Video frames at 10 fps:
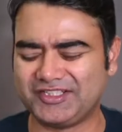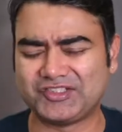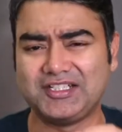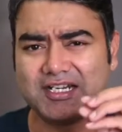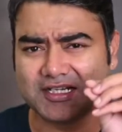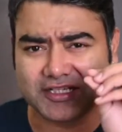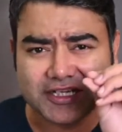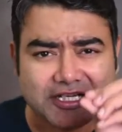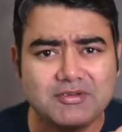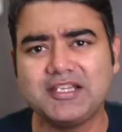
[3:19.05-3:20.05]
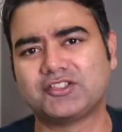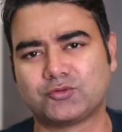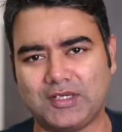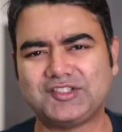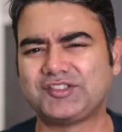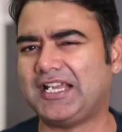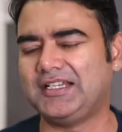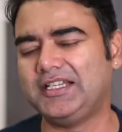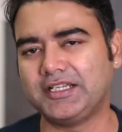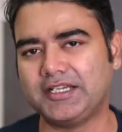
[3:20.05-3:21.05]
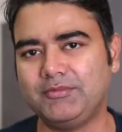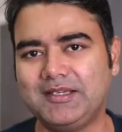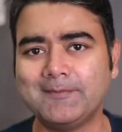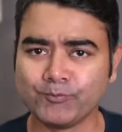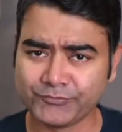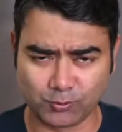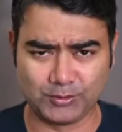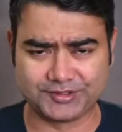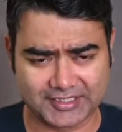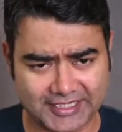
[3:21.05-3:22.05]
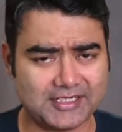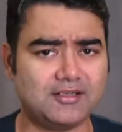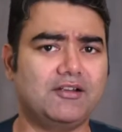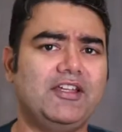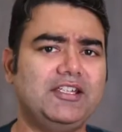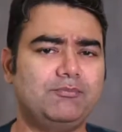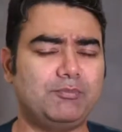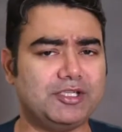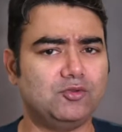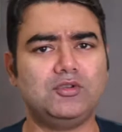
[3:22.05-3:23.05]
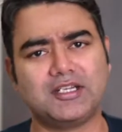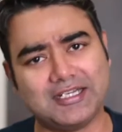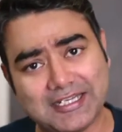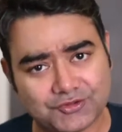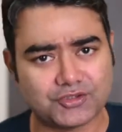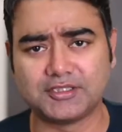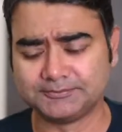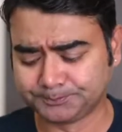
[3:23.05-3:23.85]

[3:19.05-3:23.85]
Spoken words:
It's a little creamy as well, slightly creamy, which is again a very peculiar nature.